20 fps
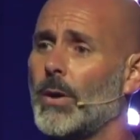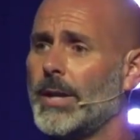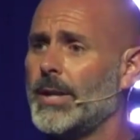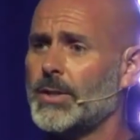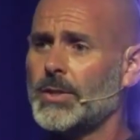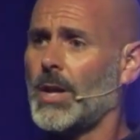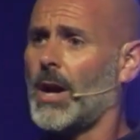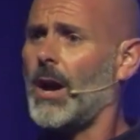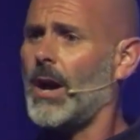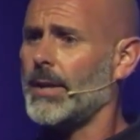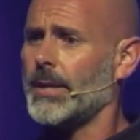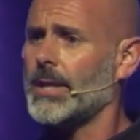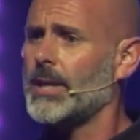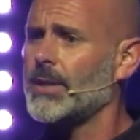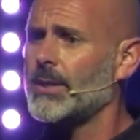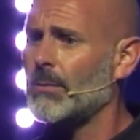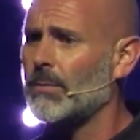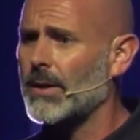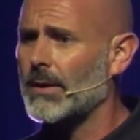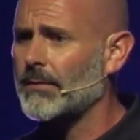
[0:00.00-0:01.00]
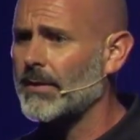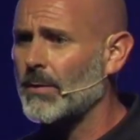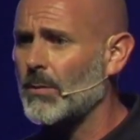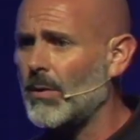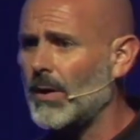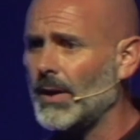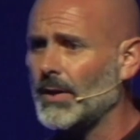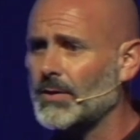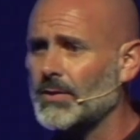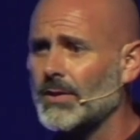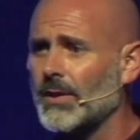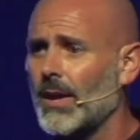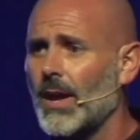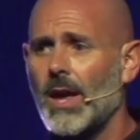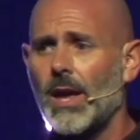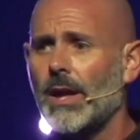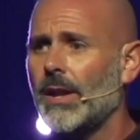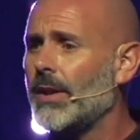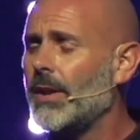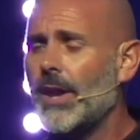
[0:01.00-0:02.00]
he's God, he can do whatever he wants.
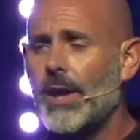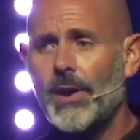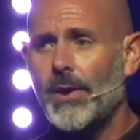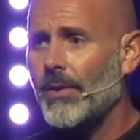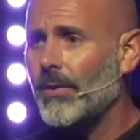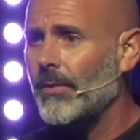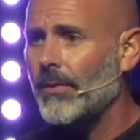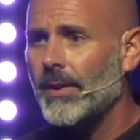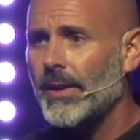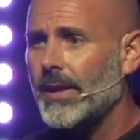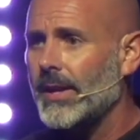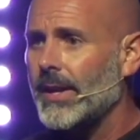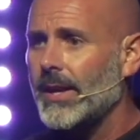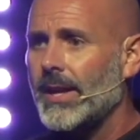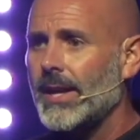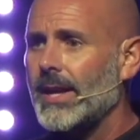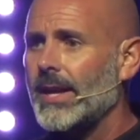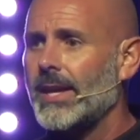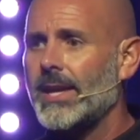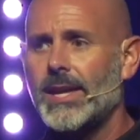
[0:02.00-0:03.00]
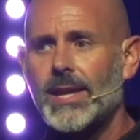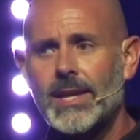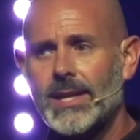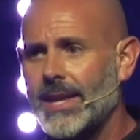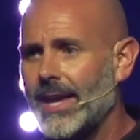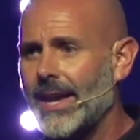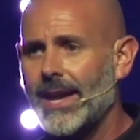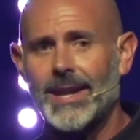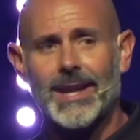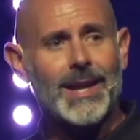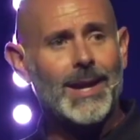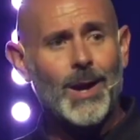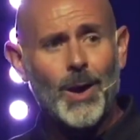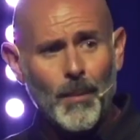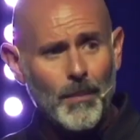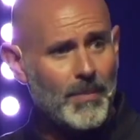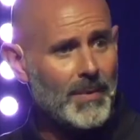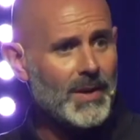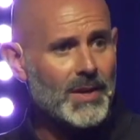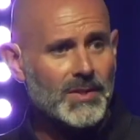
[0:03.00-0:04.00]
No, he can't
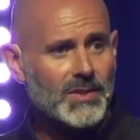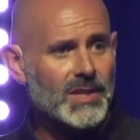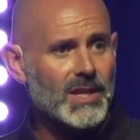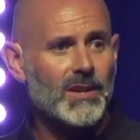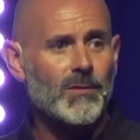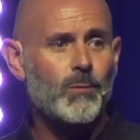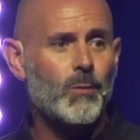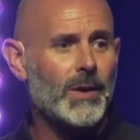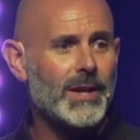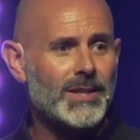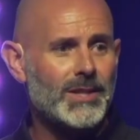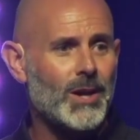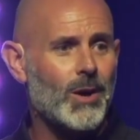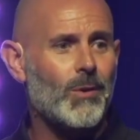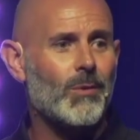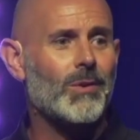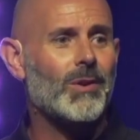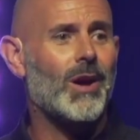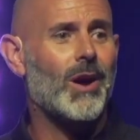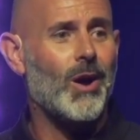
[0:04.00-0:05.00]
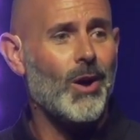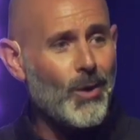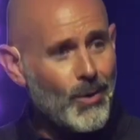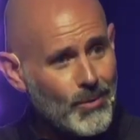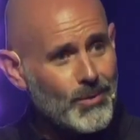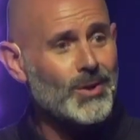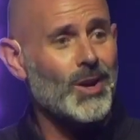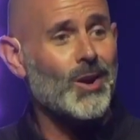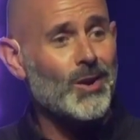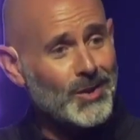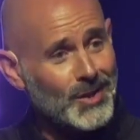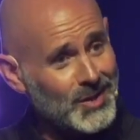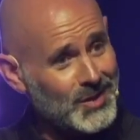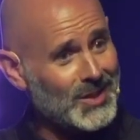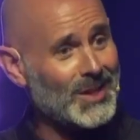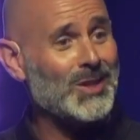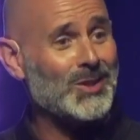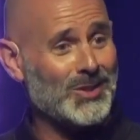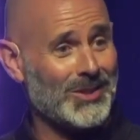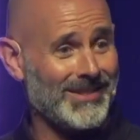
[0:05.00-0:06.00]
help us if we don't own our
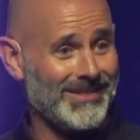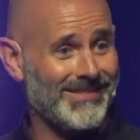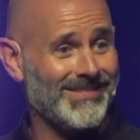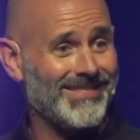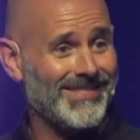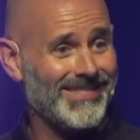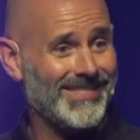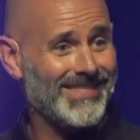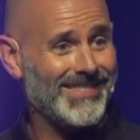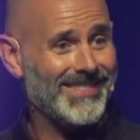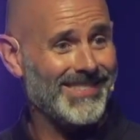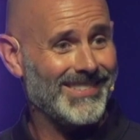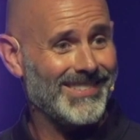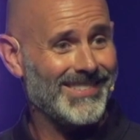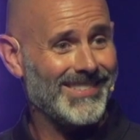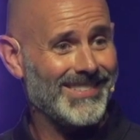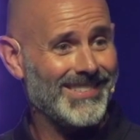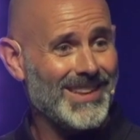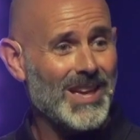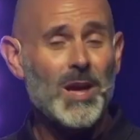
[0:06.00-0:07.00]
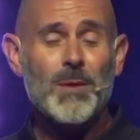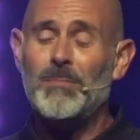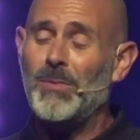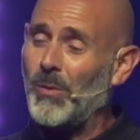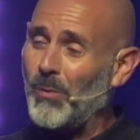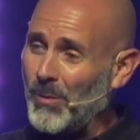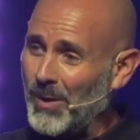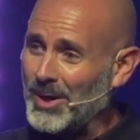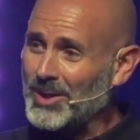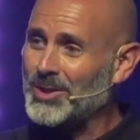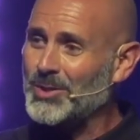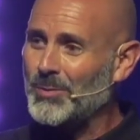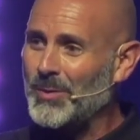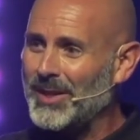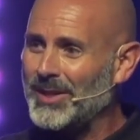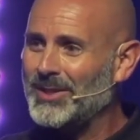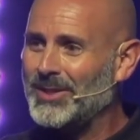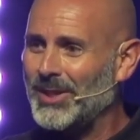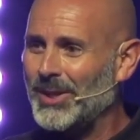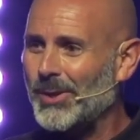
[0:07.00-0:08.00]
decision. But once
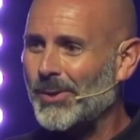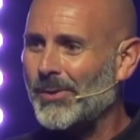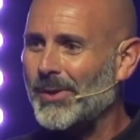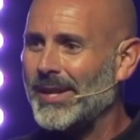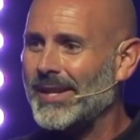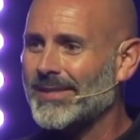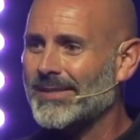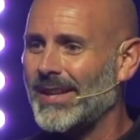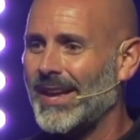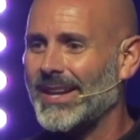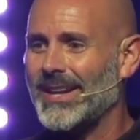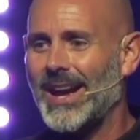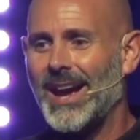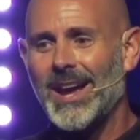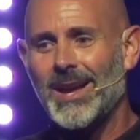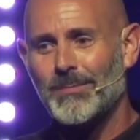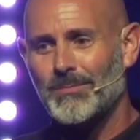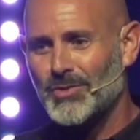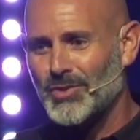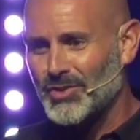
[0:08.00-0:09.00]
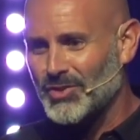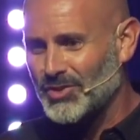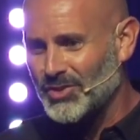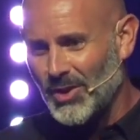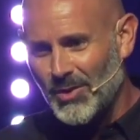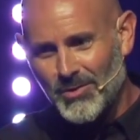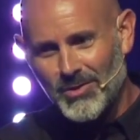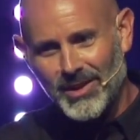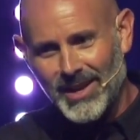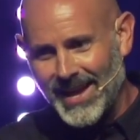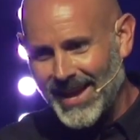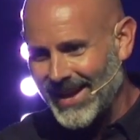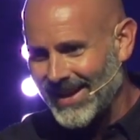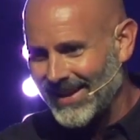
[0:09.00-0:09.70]
we do, he's like, I am so glad